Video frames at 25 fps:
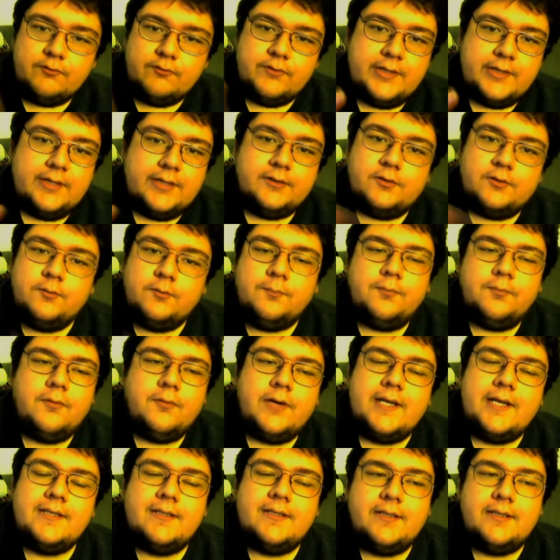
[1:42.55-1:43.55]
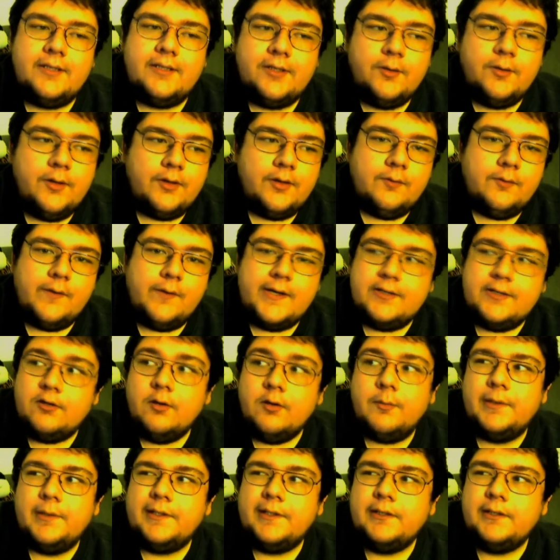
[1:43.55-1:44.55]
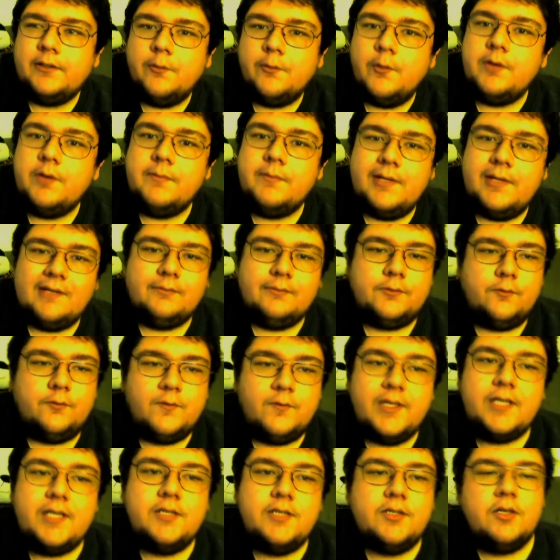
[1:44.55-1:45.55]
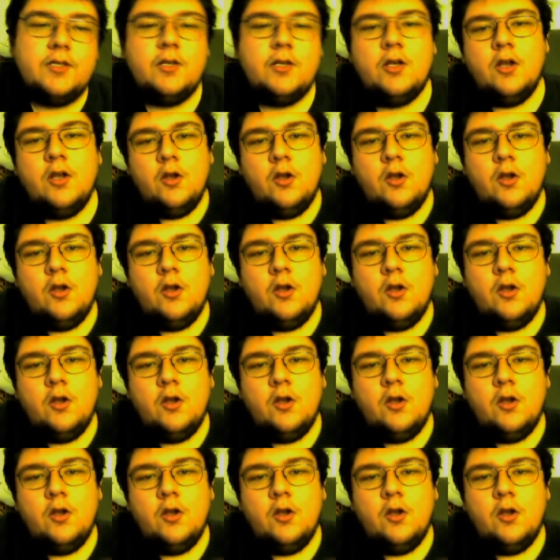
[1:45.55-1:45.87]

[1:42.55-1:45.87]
Get to places that you otherwise normally wouldn't be able to reach,